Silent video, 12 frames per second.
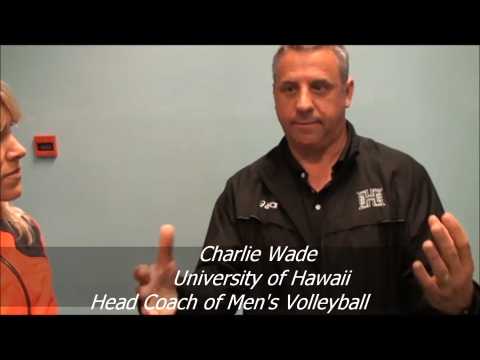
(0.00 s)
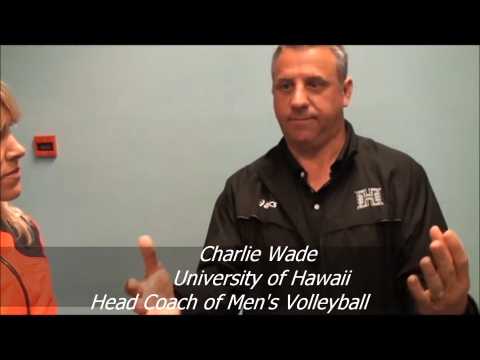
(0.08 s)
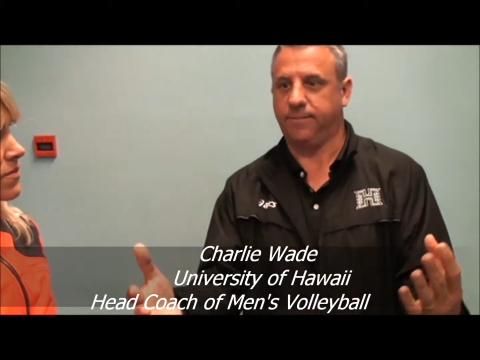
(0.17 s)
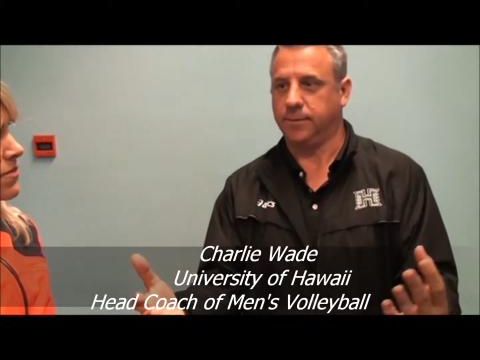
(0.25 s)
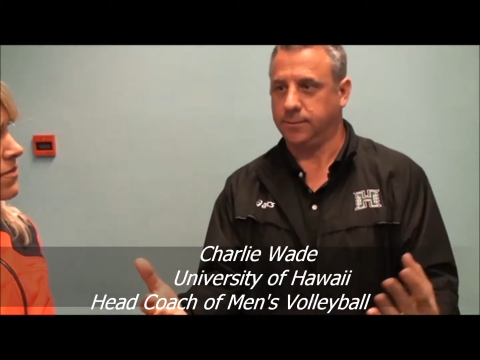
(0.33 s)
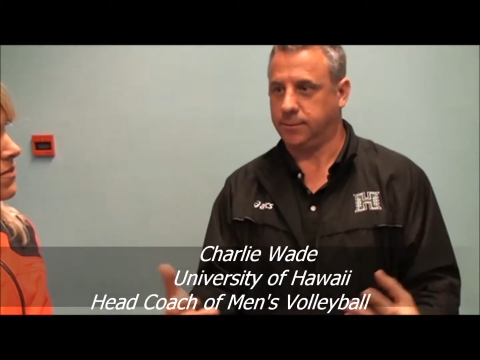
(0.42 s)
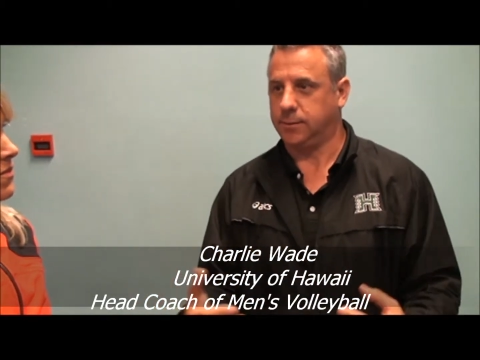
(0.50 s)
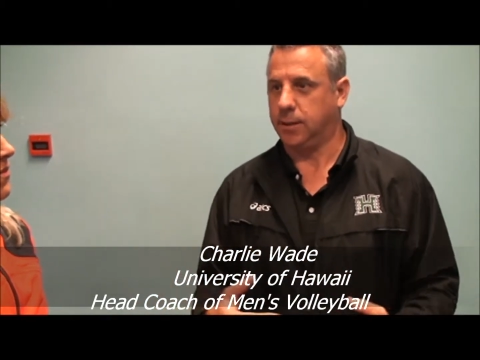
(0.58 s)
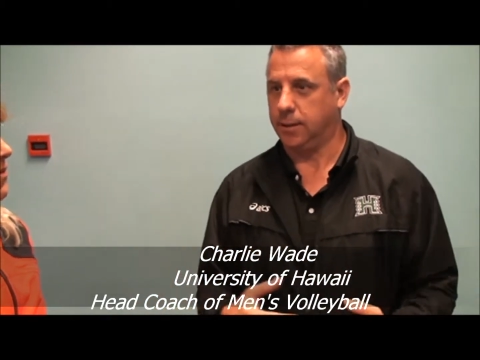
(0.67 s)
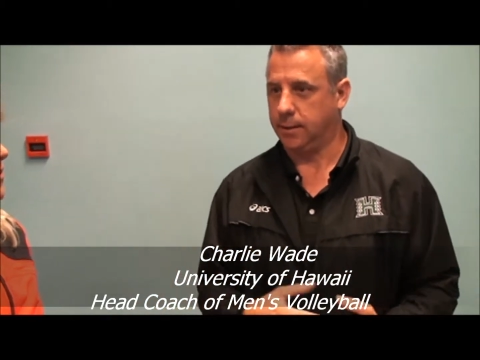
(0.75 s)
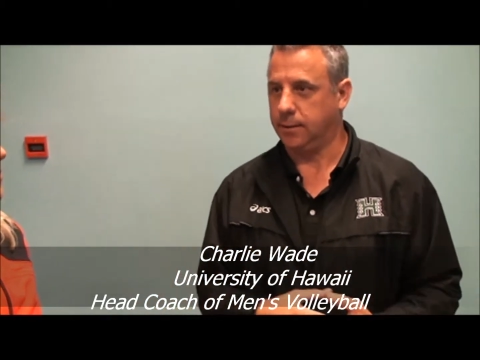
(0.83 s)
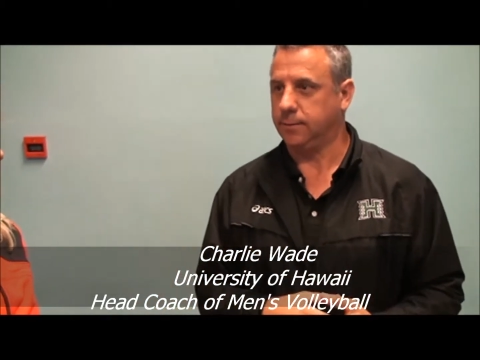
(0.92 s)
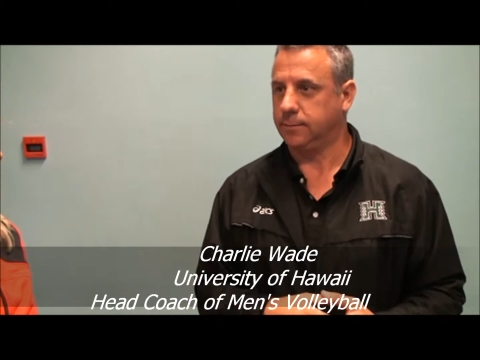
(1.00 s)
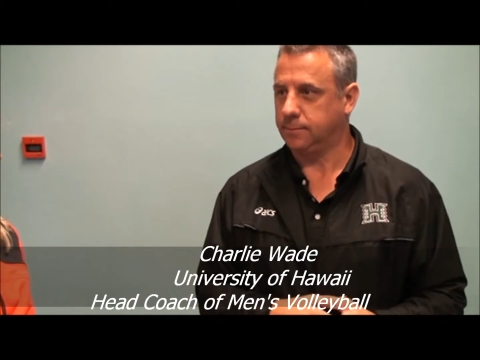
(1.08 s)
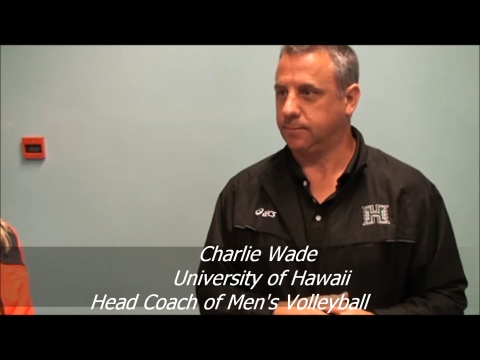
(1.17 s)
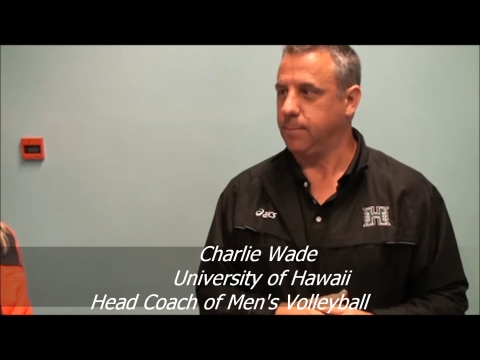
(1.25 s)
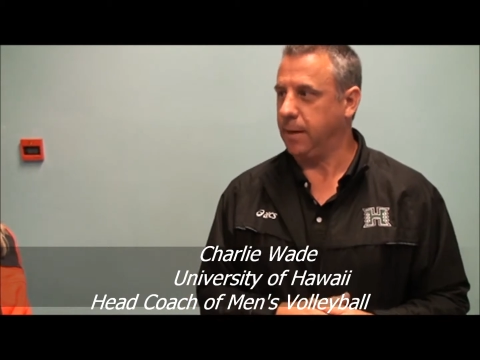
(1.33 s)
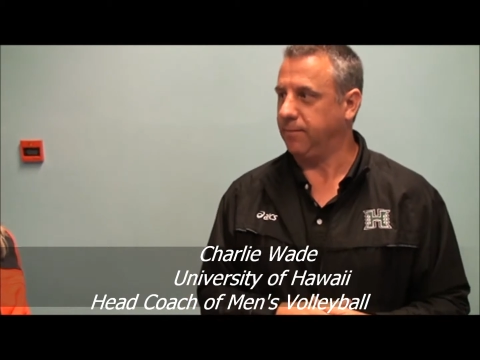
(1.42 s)
life is
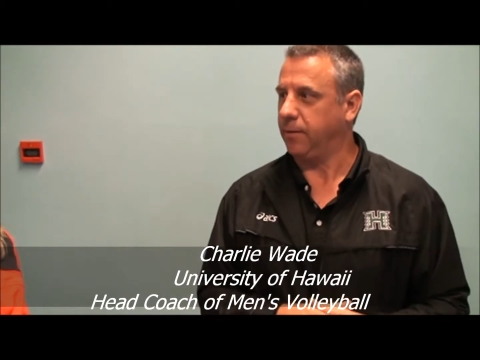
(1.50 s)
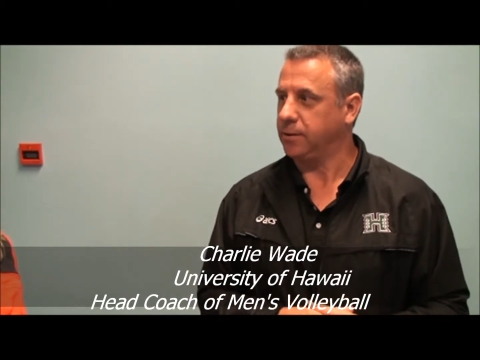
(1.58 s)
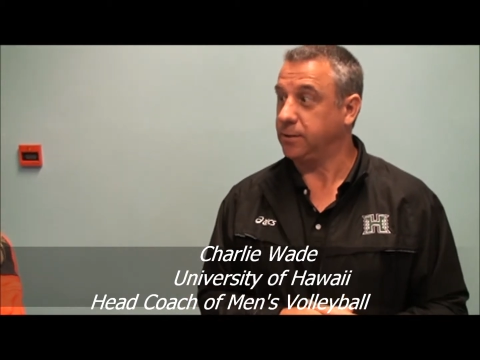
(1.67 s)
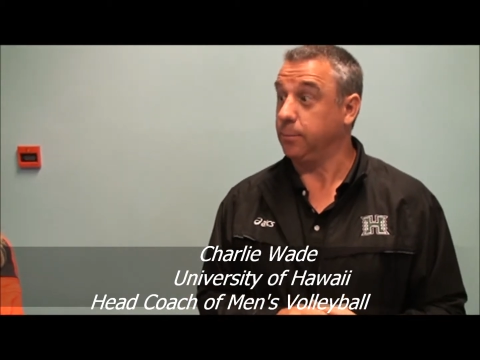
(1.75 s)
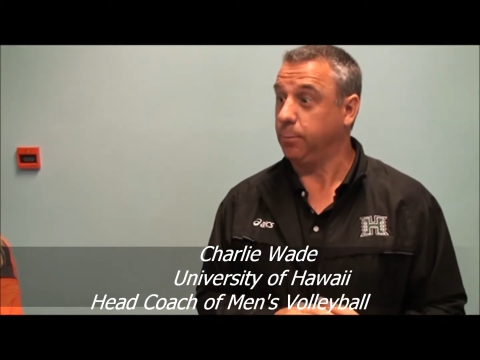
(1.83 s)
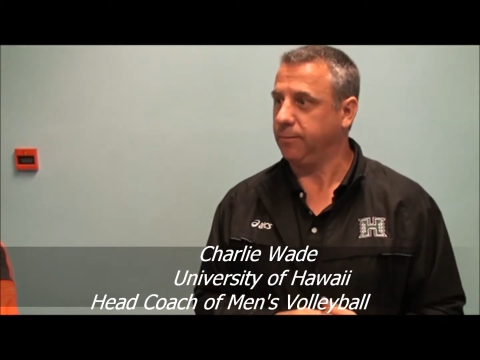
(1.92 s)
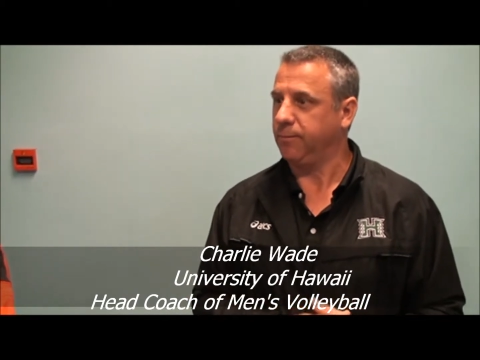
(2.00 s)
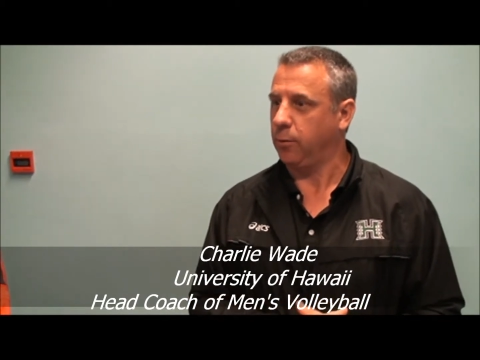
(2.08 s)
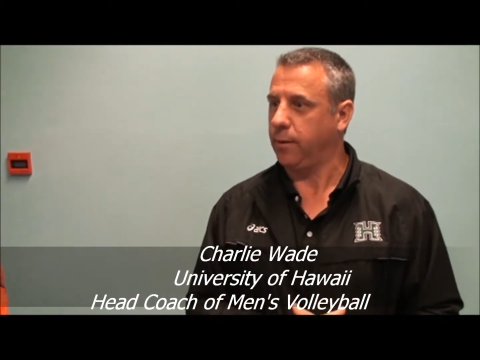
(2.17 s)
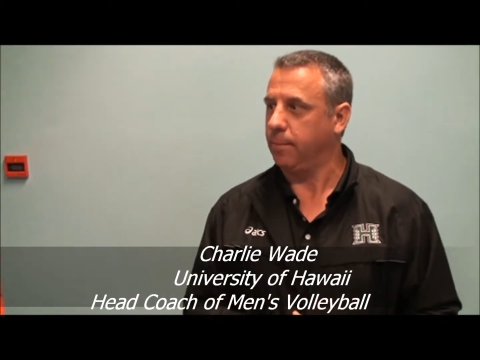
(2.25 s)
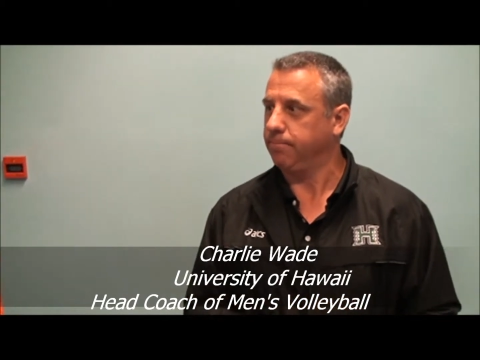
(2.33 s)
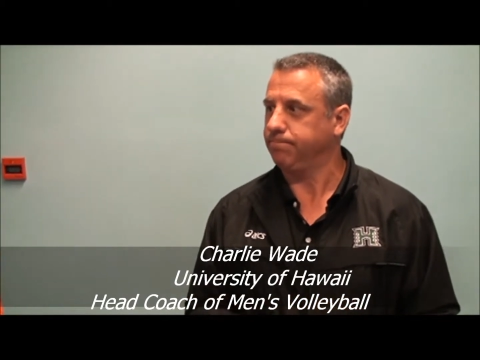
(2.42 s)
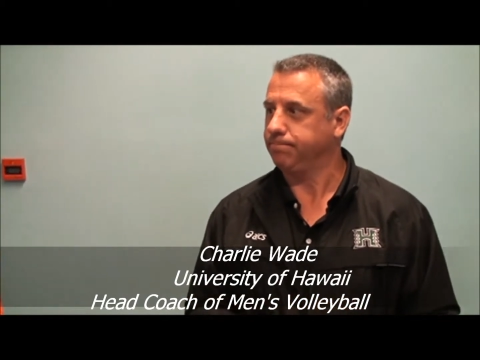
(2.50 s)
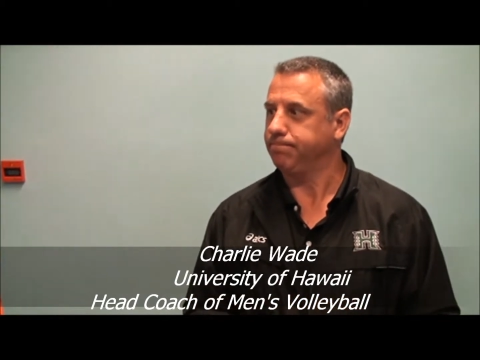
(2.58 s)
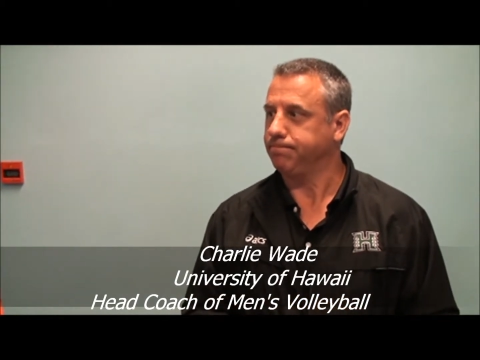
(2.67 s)
made very simple for them.